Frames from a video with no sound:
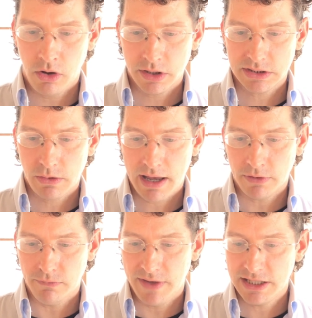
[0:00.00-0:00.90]
also have a
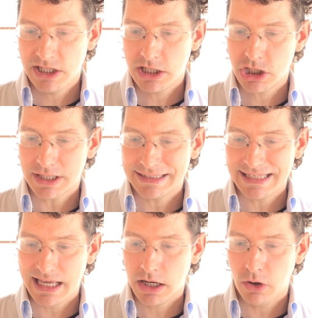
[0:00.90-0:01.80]
vintage
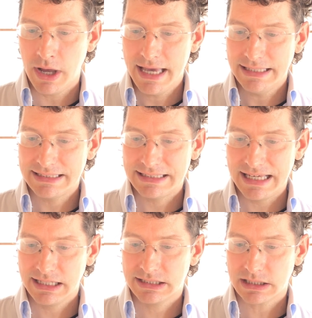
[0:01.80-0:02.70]
Seiko
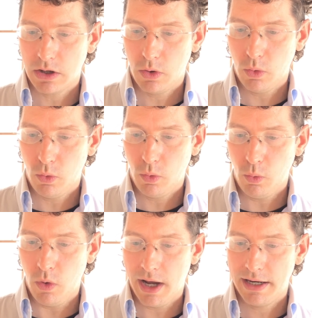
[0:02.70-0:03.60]
six
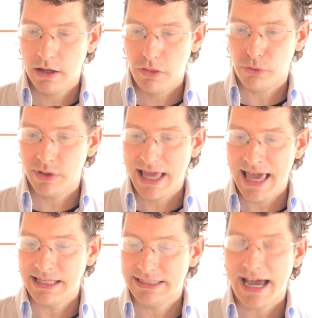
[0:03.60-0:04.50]
one three
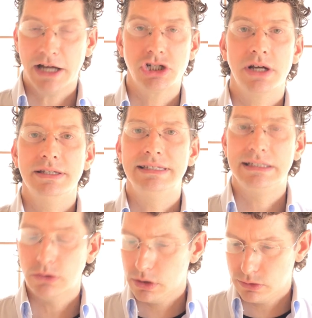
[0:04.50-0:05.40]
eight
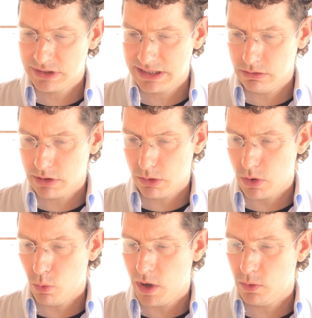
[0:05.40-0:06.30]
zero zero
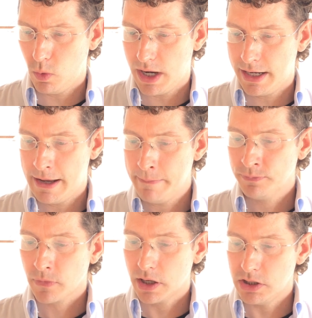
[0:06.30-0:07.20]
one one
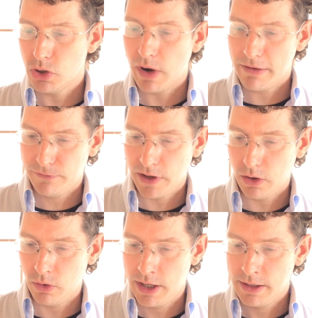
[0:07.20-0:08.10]
U F
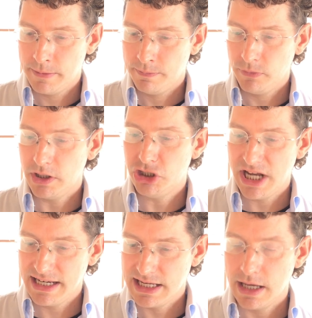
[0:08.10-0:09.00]
O
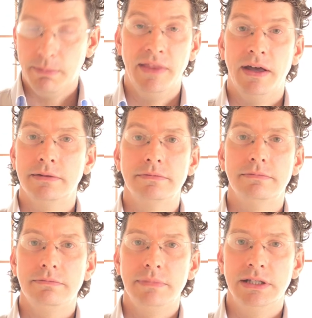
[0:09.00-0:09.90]
J D M, and that
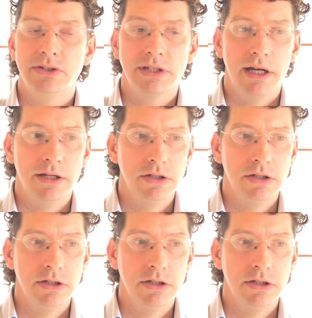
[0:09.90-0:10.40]
means uh,